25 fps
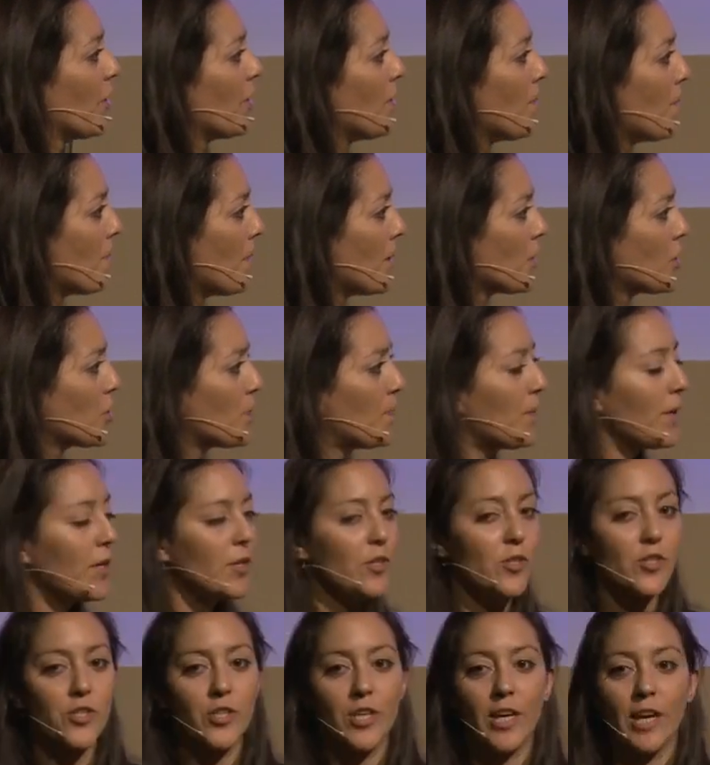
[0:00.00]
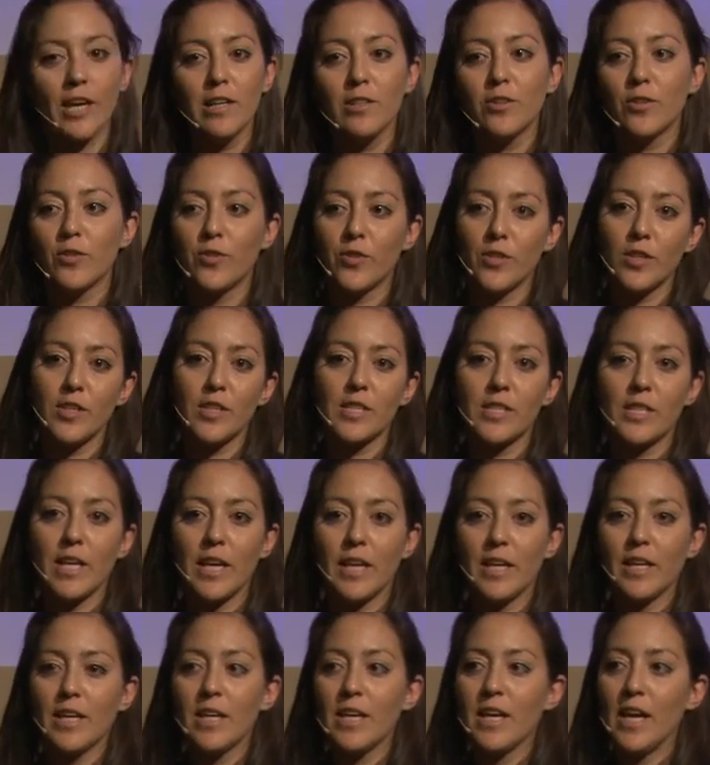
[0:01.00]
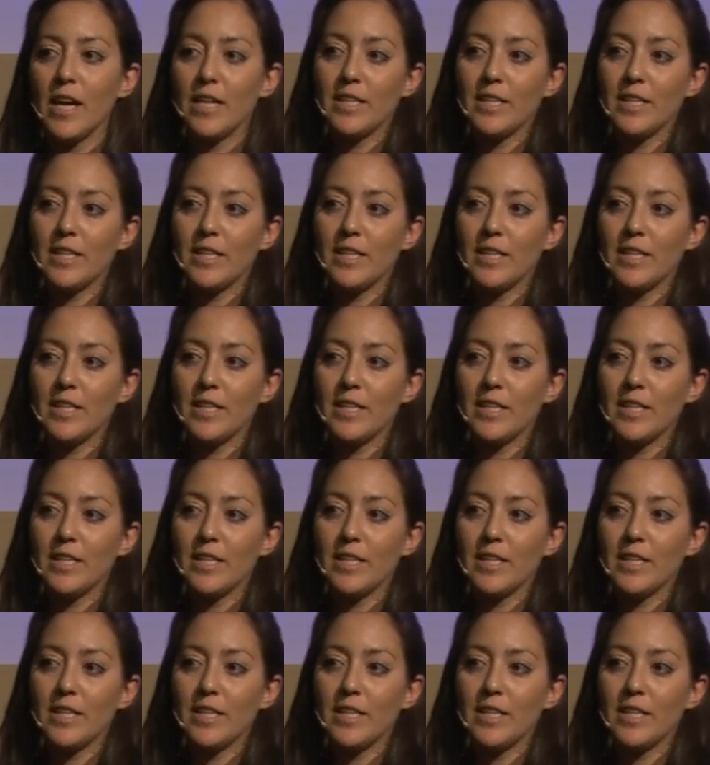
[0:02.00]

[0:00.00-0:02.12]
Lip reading: On a much bigger scale, the thing is that,